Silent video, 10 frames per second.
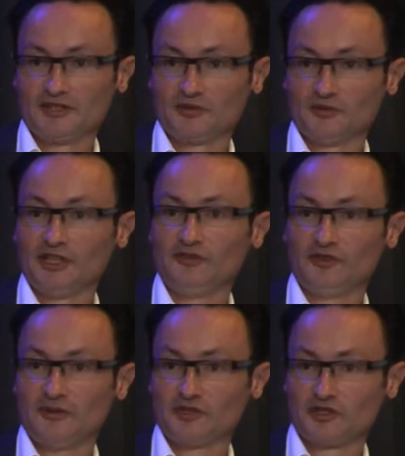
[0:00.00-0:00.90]
list to
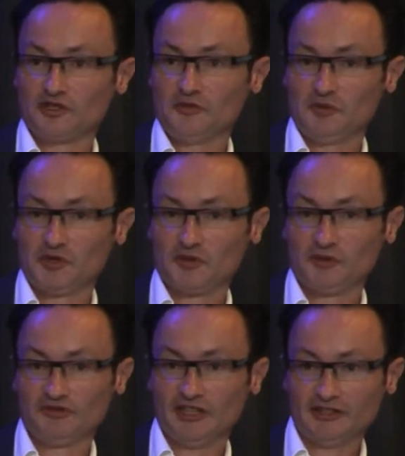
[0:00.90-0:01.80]
inform the other members
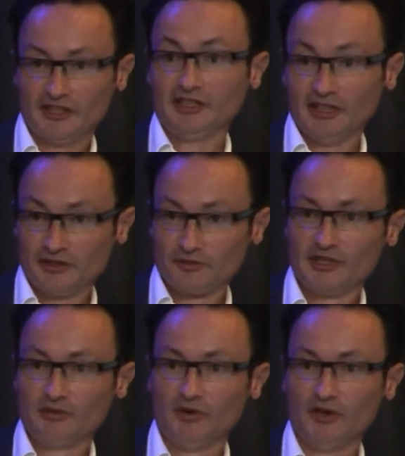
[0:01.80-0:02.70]
about that, and it
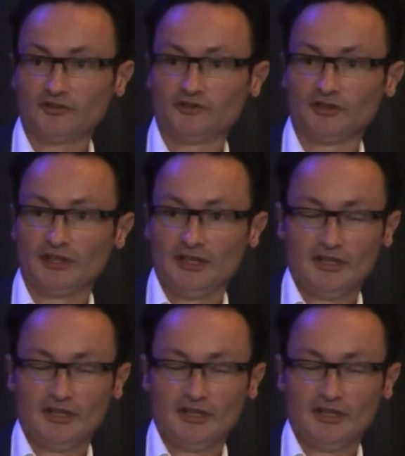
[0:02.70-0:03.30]
really works.